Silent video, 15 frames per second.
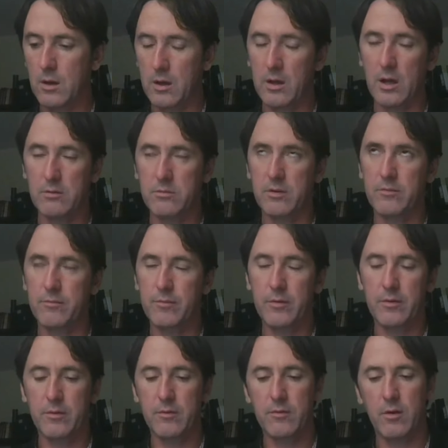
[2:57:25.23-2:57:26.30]

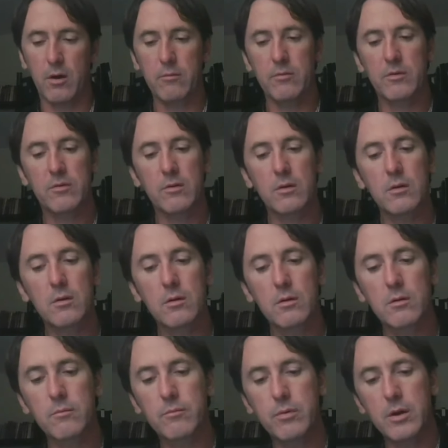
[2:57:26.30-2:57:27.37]
It's obviously
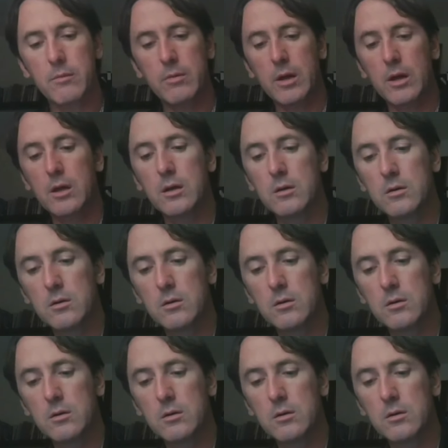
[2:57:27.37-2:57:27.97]
pretty big.